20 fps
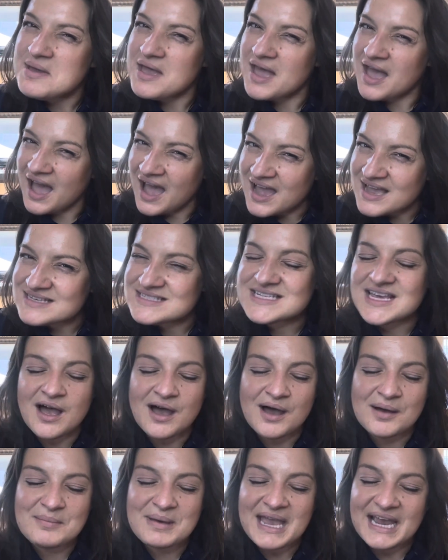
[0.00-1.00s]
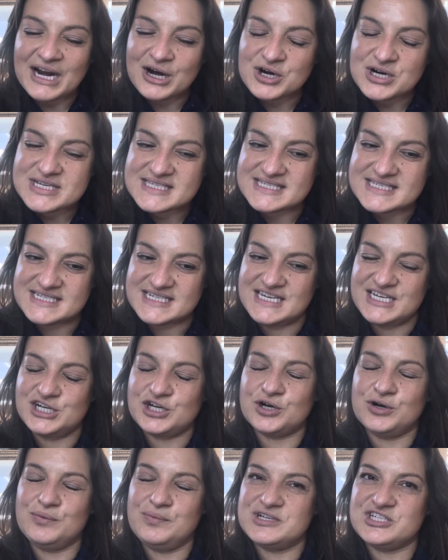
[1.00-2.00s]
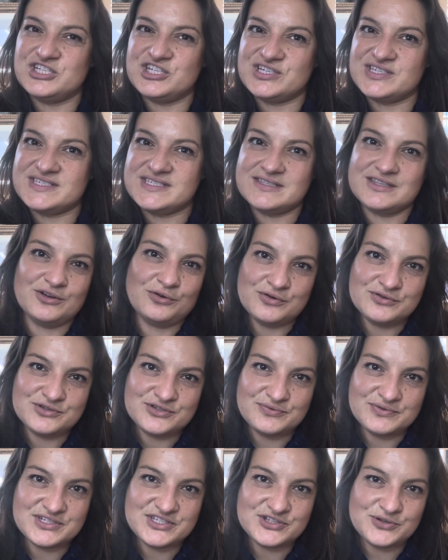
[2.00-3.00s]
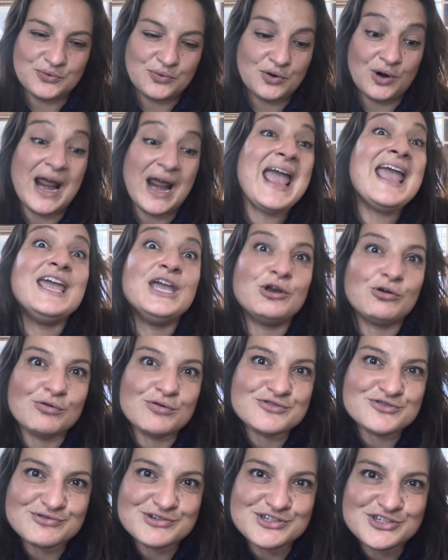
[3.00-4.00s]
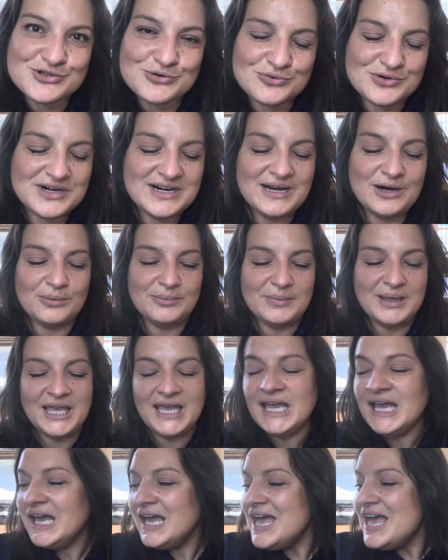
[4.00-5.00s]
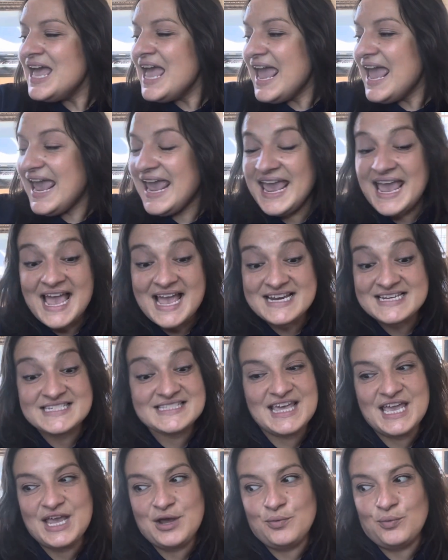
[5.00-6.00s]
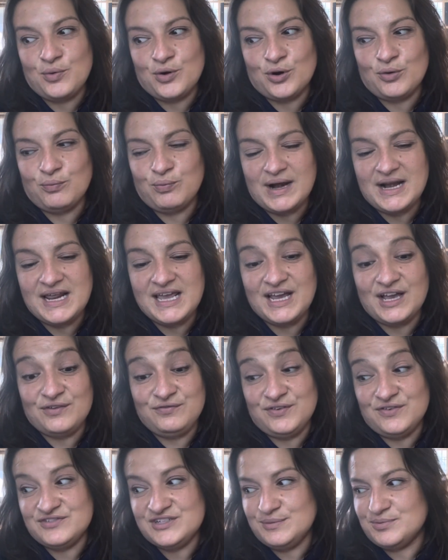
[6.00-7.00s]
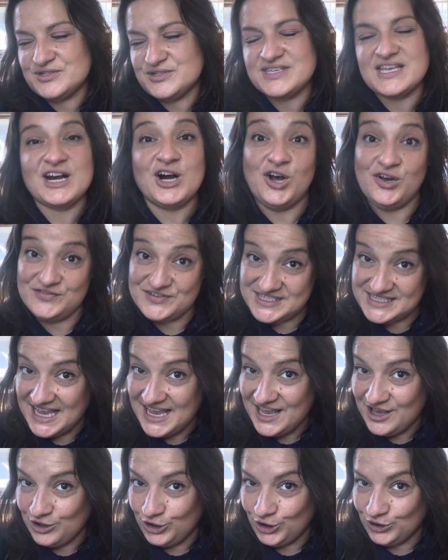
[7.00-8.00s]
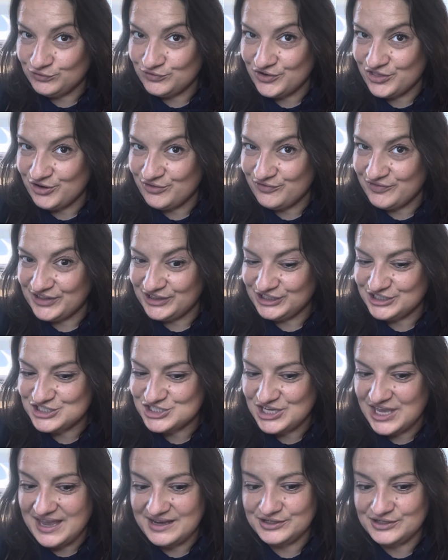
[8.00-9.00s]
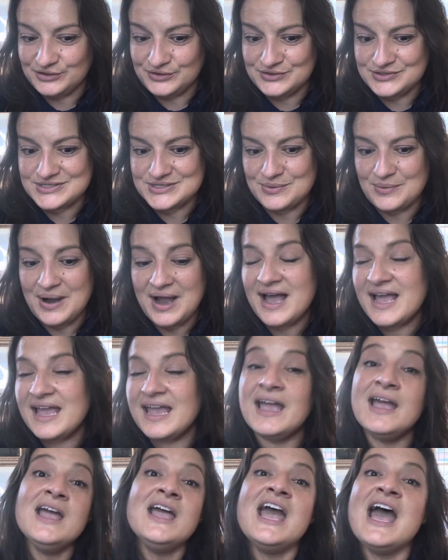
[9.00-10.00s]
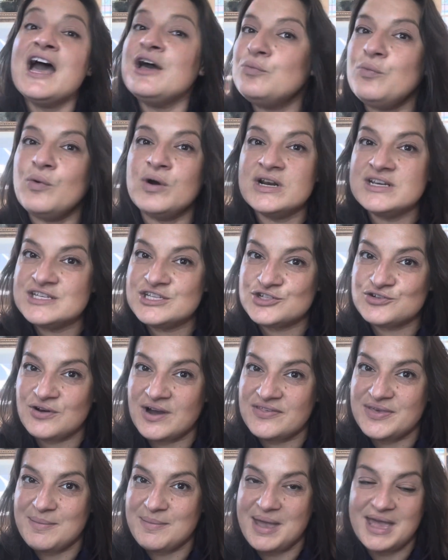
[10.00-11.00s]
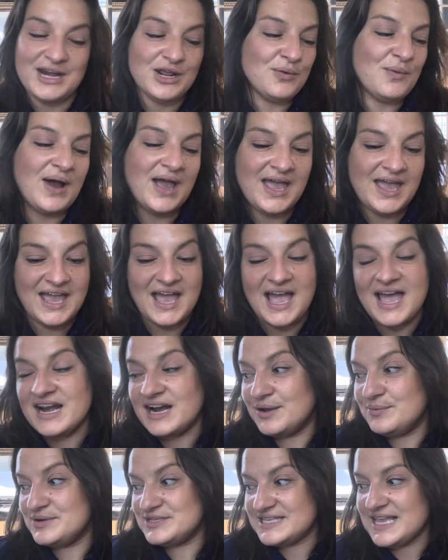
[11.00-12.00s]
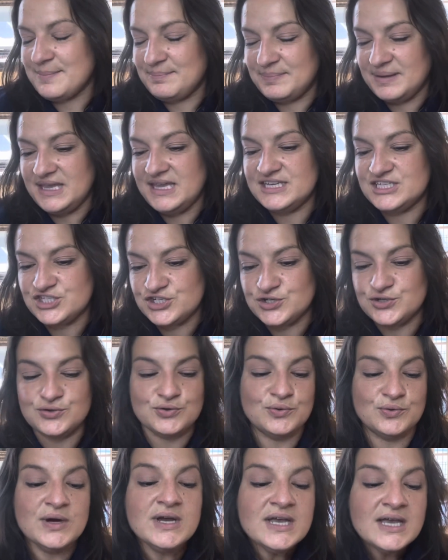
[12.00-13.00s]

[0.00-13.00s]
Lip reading: at Harris Teeter, which is a grocery store near me, and they were running a 50% off sale for their Village Candles. So I had wanted to try them anyway, and I was happy to